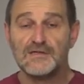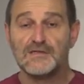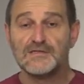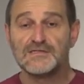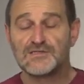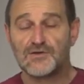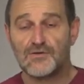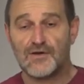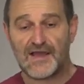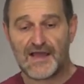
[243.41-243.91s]

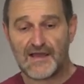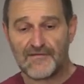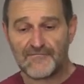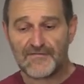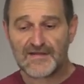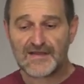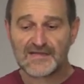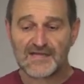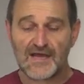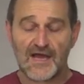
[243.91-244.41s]
So
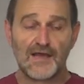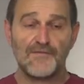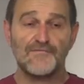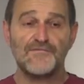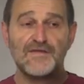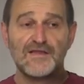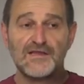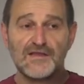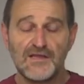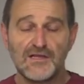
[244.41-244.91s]
every time
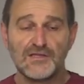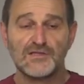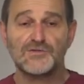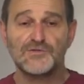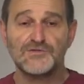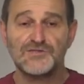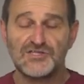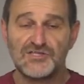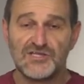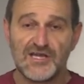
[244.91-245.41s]
we need
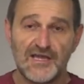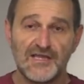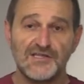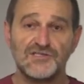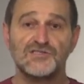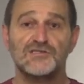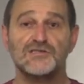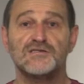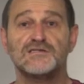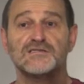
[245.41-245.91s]
to
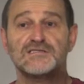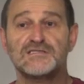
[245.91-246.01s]
change